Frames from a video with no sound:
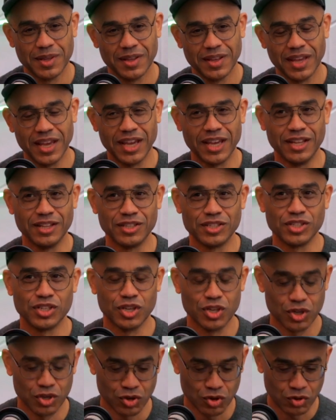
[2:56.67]
And
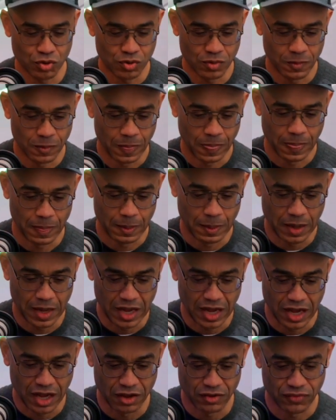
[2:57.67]
so,
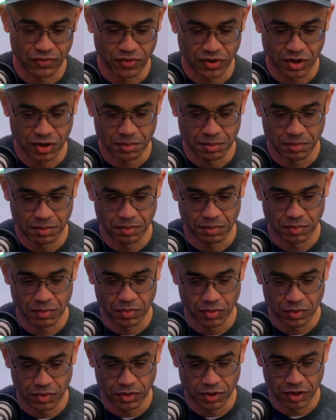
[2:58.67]

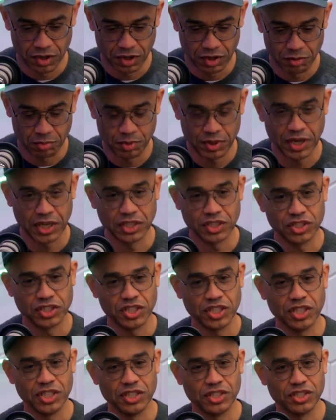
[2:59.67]
from the
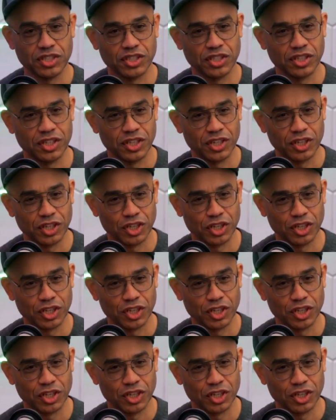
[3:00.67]
PhD to